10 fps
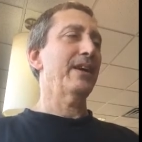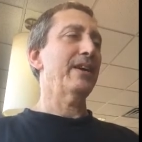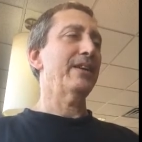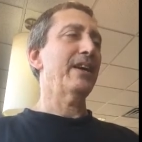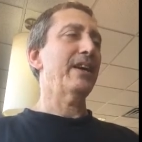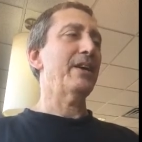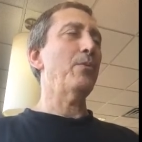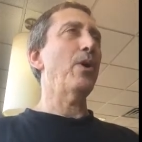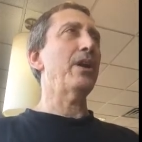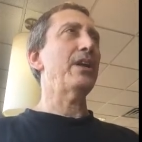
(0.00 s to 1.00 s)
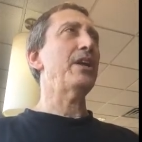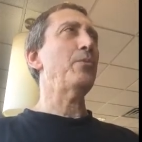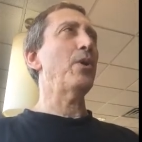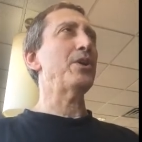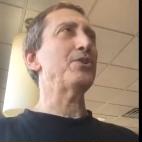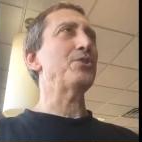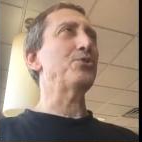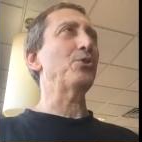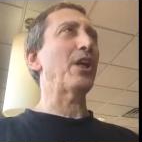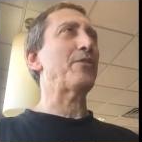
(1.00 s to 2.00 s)
Yeah, yeah. He wanted he wanted you
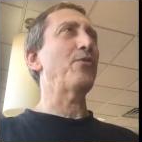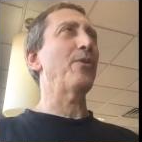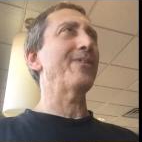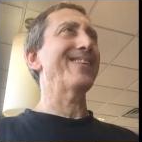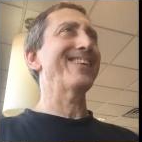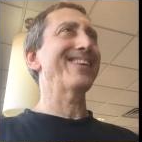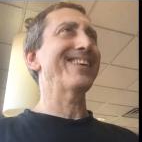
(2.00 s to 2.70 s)
to do like say this,